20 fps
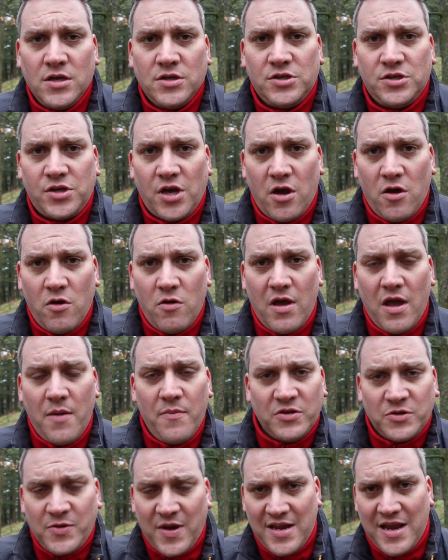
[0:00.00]
So
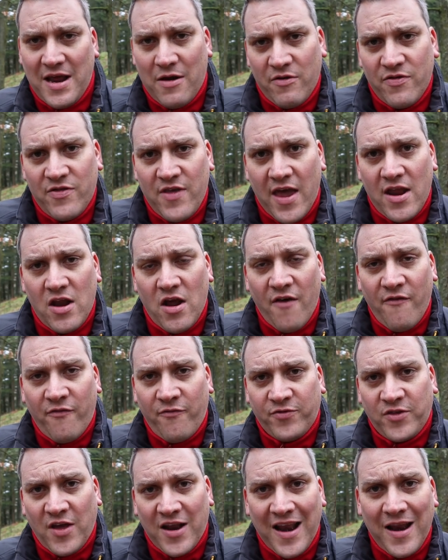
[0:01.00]
in between now and then, I've
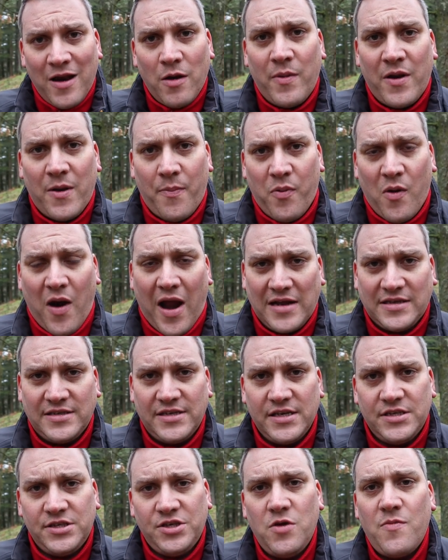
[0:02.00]
done a little bit of
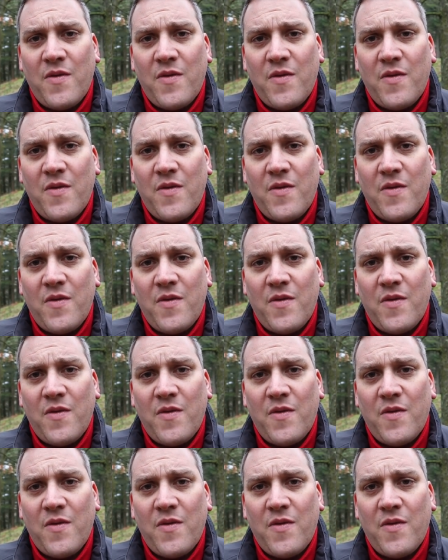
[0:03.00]
practice.